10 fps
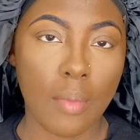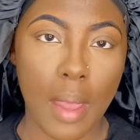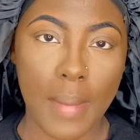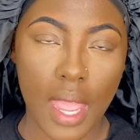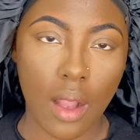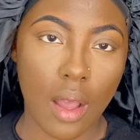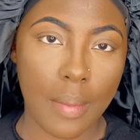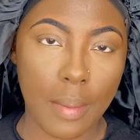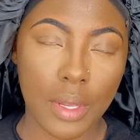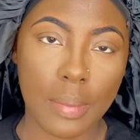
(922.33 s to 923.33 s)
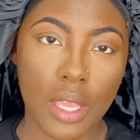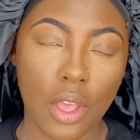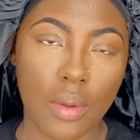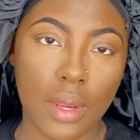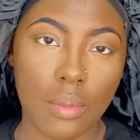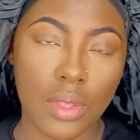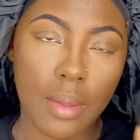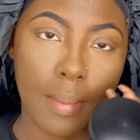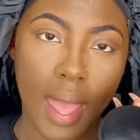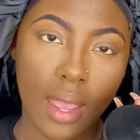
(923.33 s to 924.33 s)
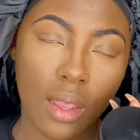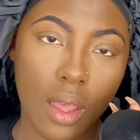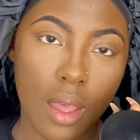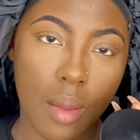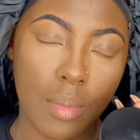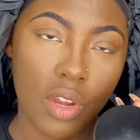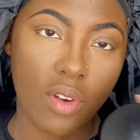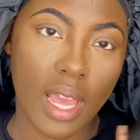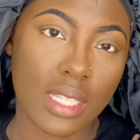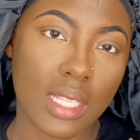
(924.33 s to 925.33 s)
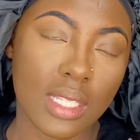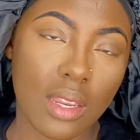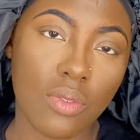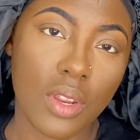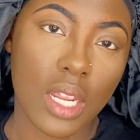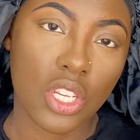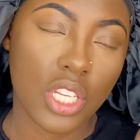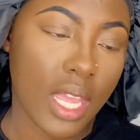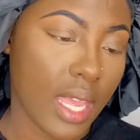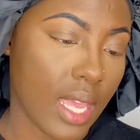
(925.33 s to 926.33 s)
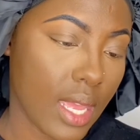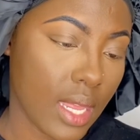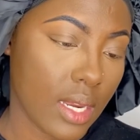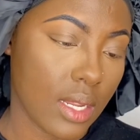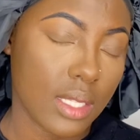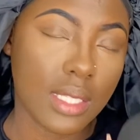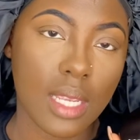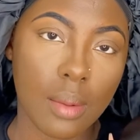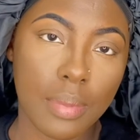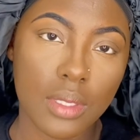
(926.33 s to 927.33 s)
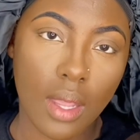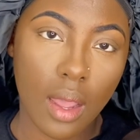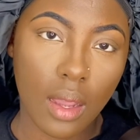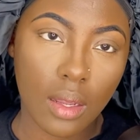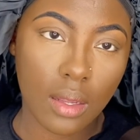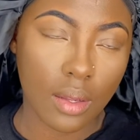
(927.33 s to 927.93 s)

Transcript: makeup, I'm going to be going in with the MAC Mineralize Skinfinish in Deep Dark.